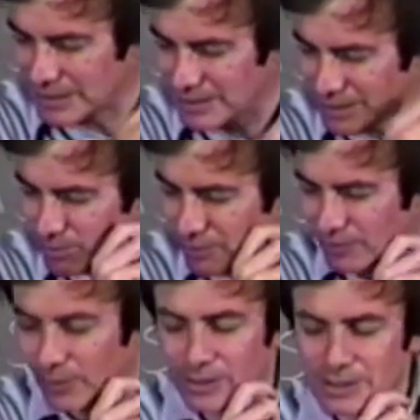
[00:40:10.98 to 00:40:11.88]
is set
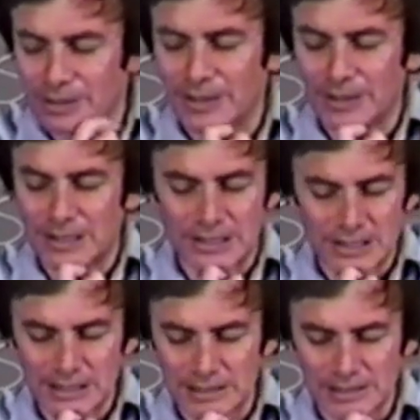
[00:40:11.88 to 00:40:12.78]
before us, looking unto
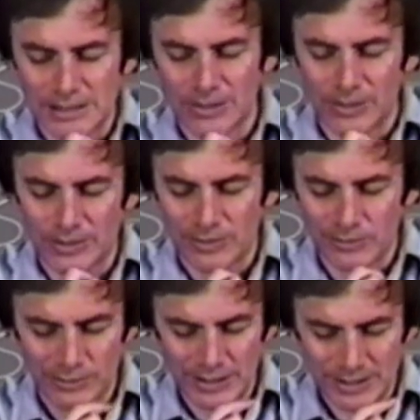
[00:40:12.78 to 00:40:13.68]
Jesus, the author and
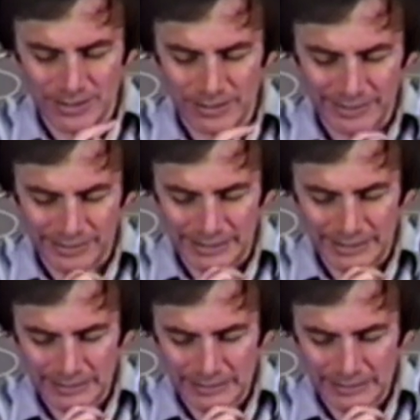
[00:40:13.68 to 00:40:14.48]
finisher of our faith.